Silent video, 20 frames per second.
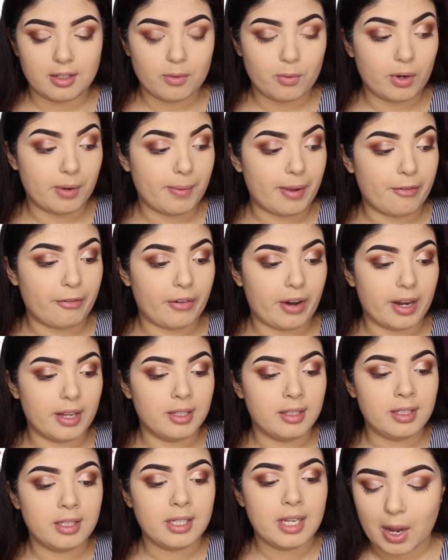one of my
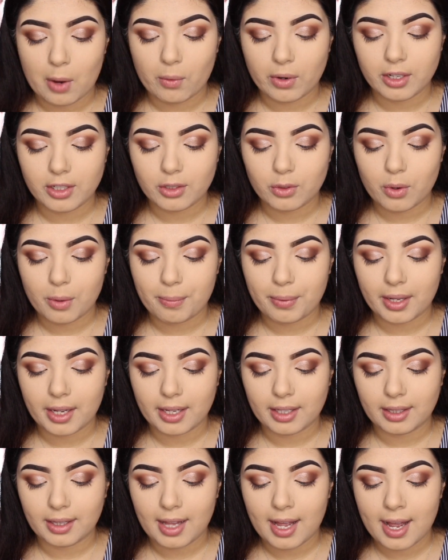friends. I wanted to
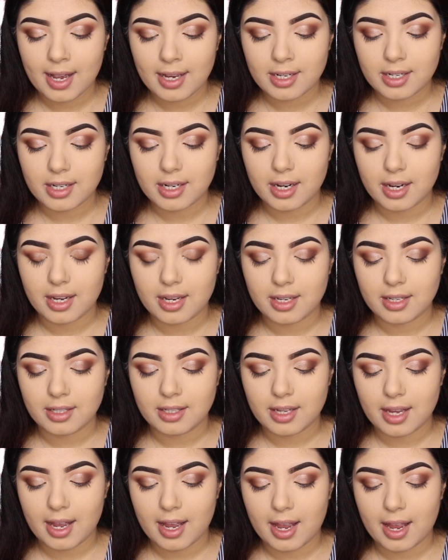apply
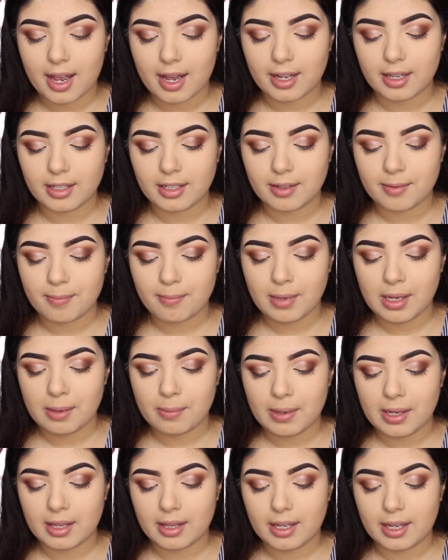lashes, and me
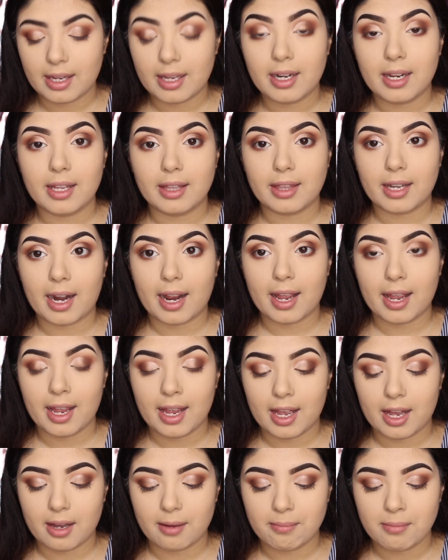being the idiot that I
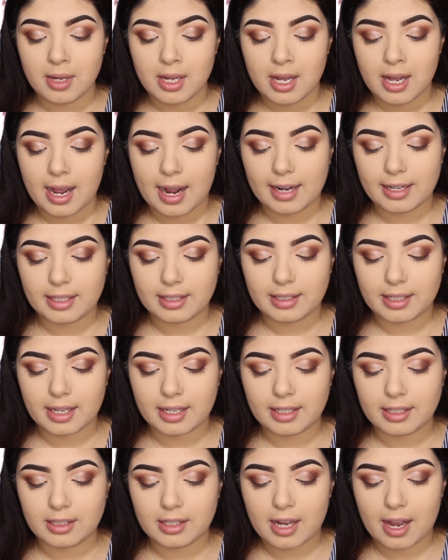am, I
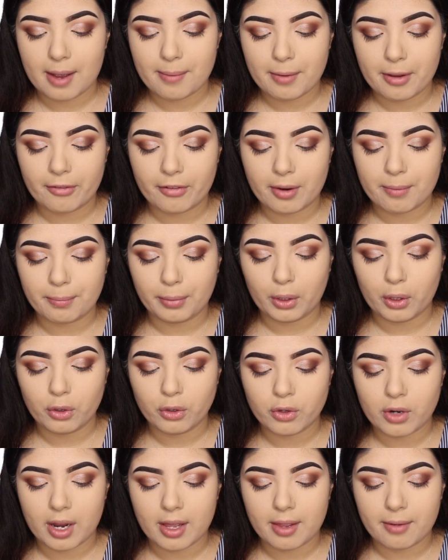decided to have my friend
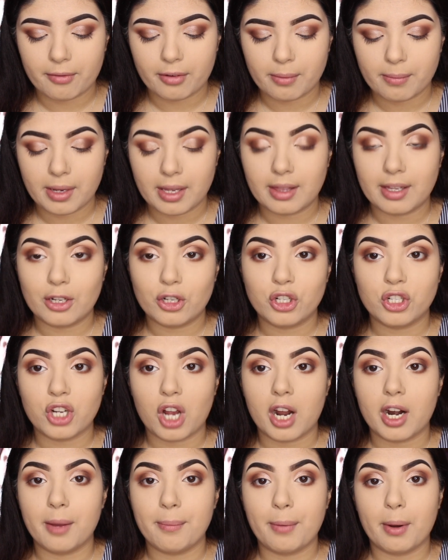blow dry them for me, and they
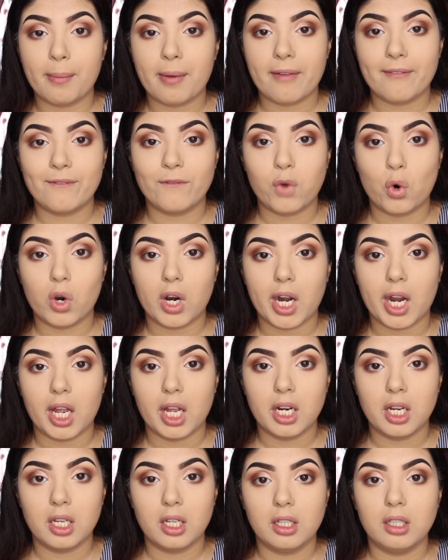shot up on my
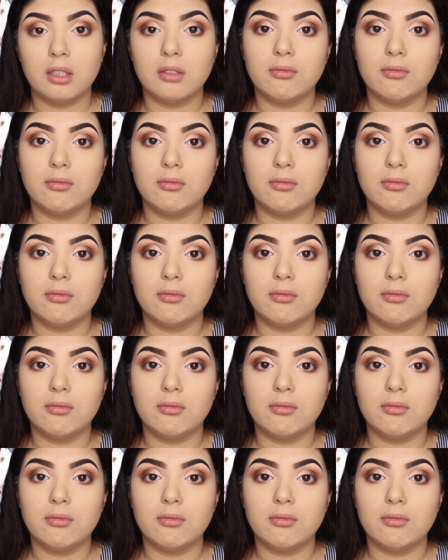forehead.